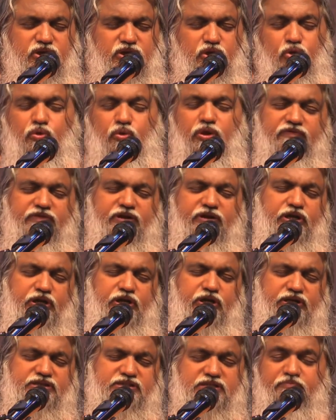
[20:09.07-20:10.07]
You even
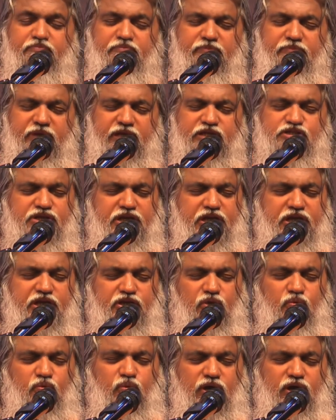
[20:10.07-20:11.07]
did some ministry in
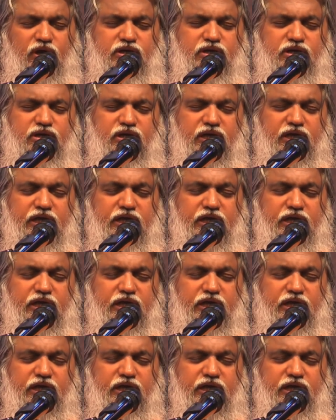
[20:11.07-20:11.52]
your work,